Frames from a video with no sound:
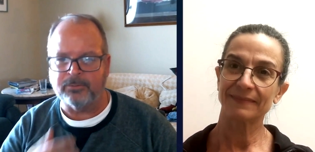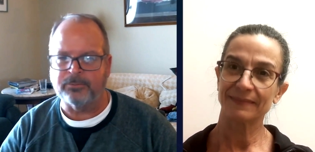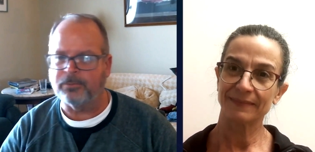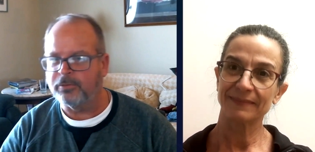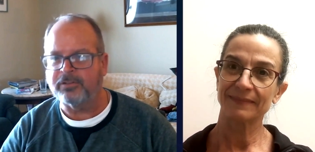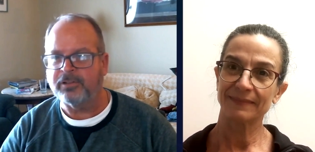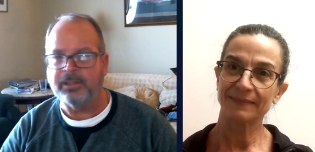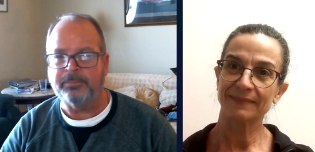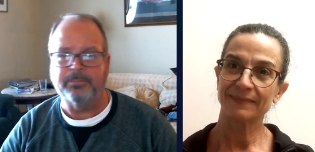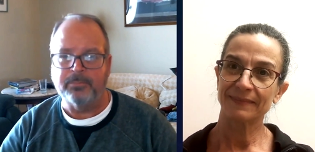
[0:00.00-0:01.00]
Speaker 1: uh, for
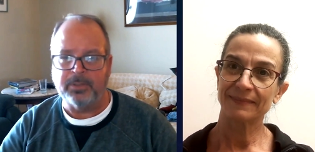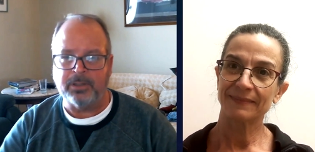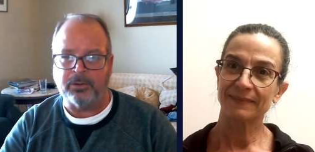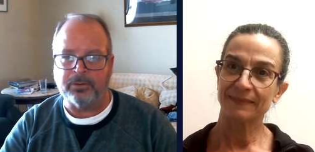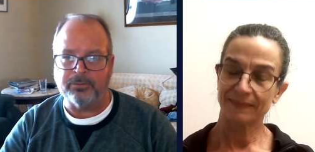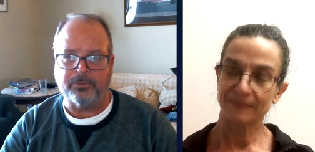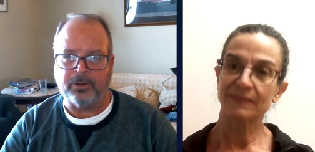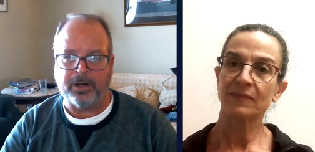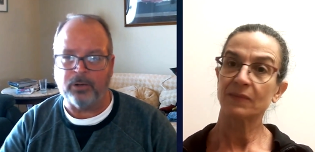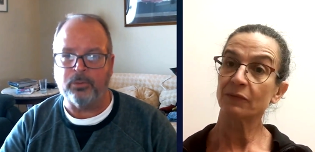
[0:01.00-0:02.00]
sleep, you know,
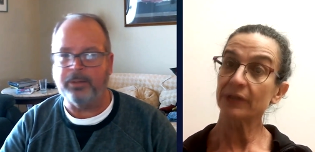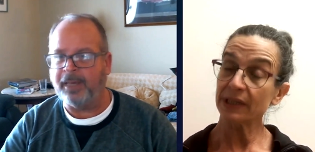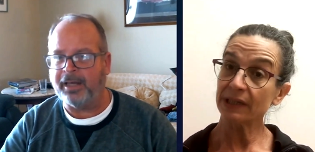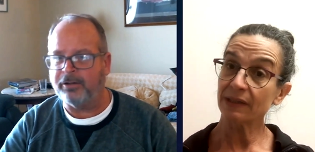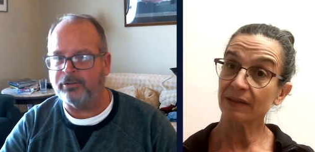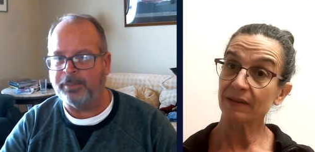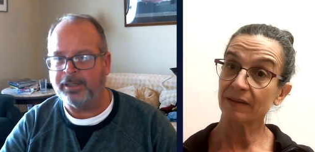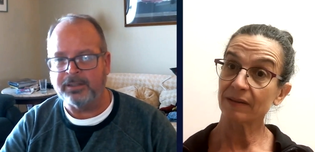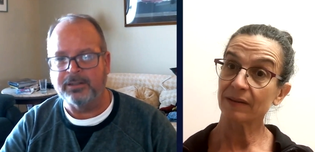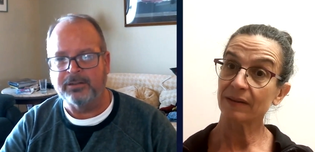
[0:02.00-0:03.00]
for airway
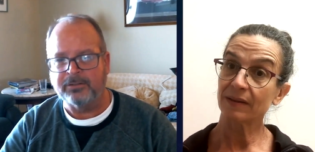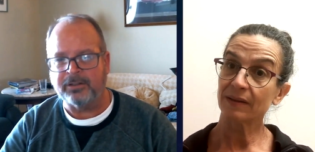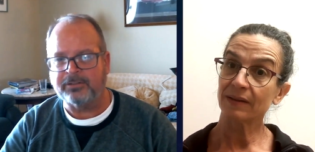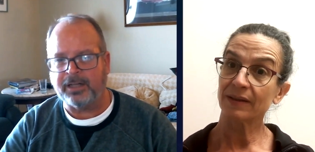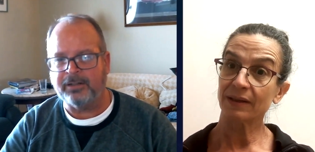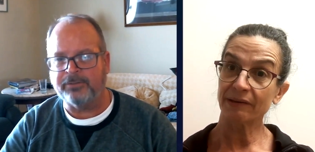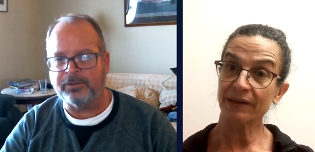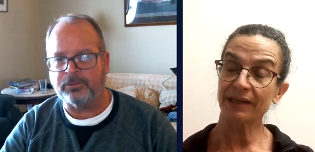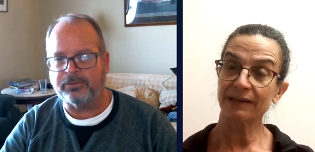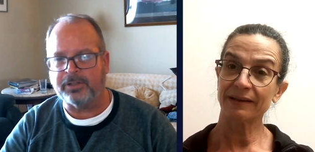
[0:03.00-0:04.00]
management. So that's kind
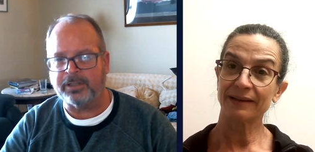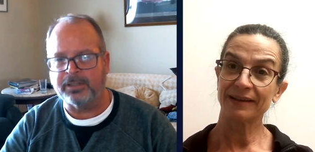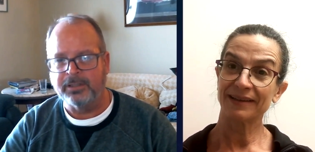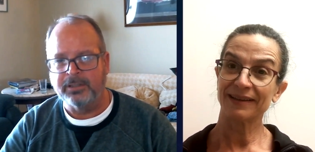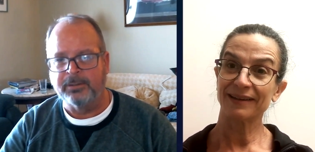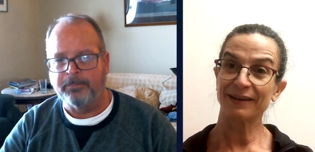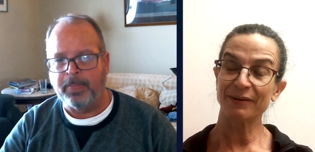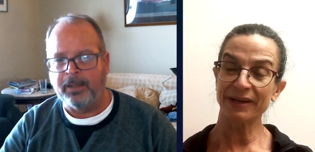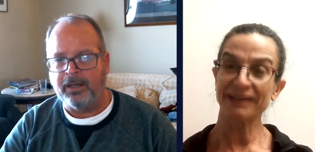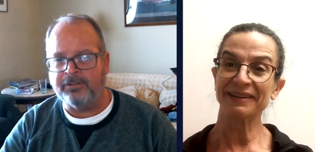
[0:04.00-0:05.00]
of interesting.
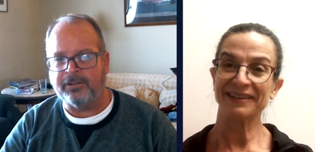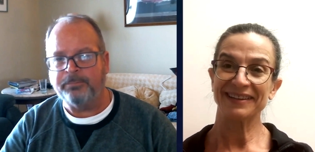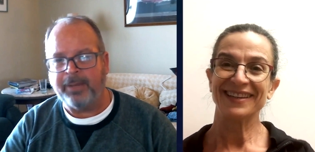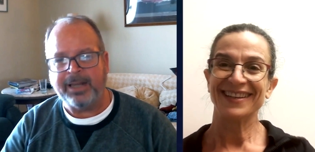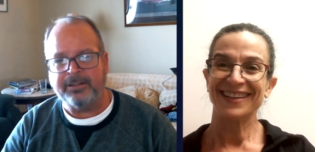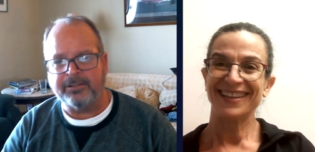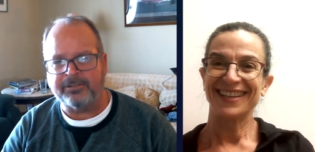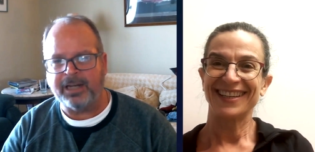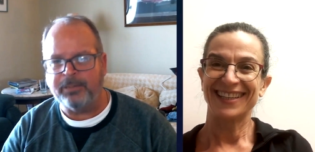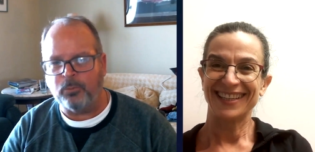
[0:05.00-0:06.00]
Okay. Is it made
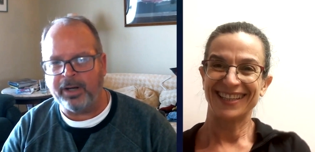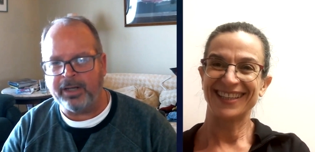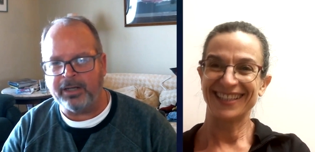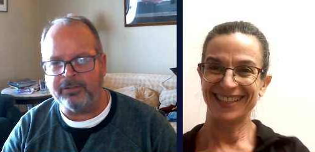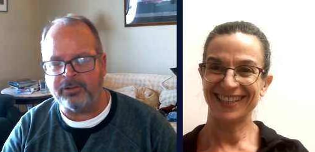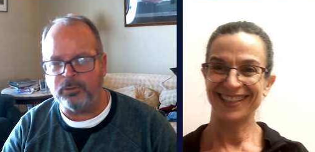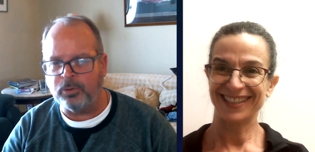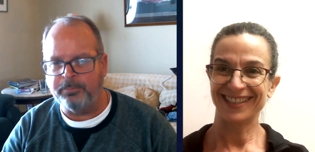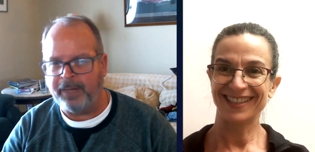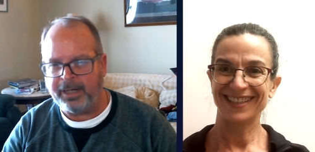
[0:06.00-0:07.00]
the same way as
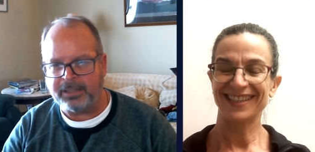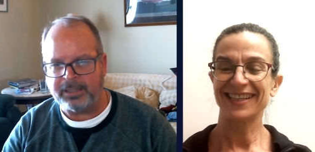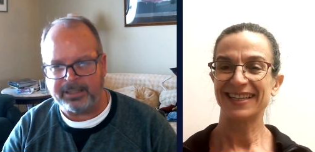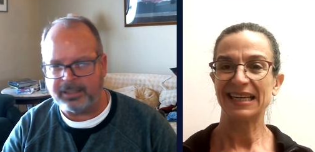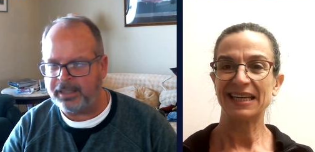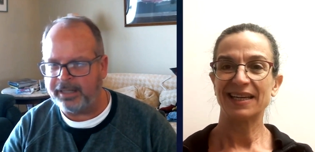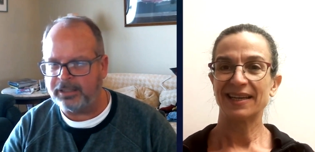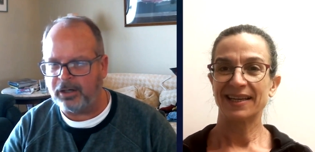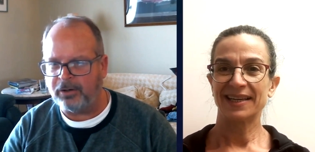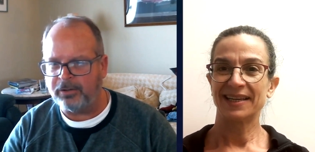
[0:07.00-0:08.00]
you would make like a
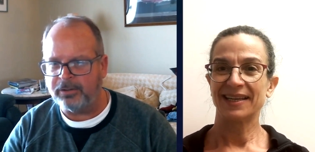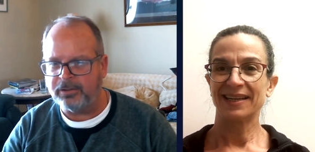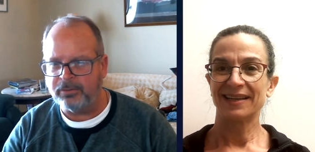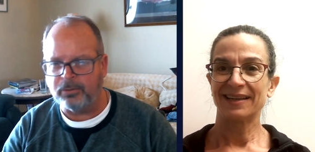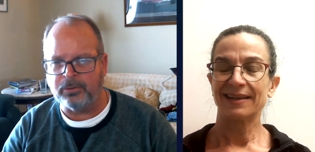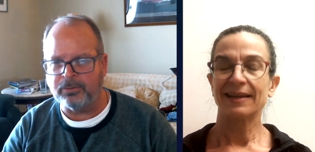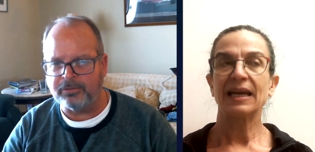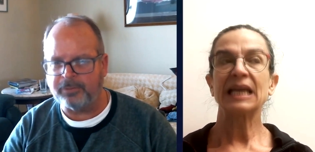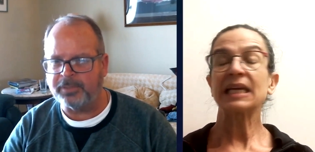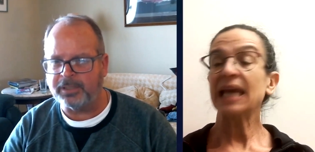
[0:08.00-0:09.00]
night guard? or